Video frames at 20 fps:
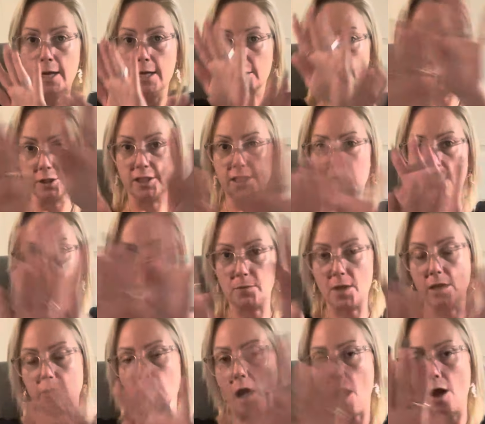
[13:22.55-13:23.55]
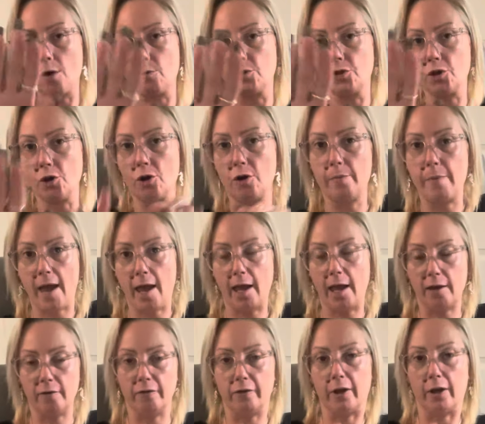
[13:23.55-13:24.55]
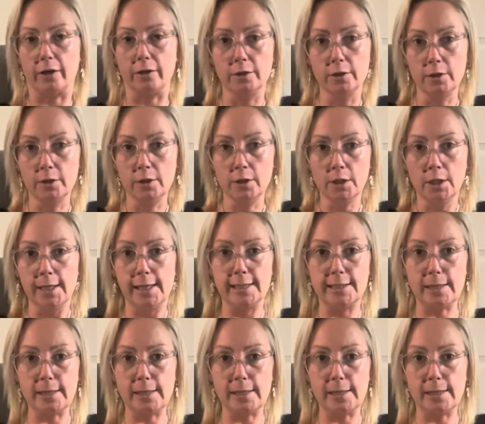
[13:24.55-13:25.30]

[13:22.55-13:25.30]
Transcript: there's something wrong with your behavior. It's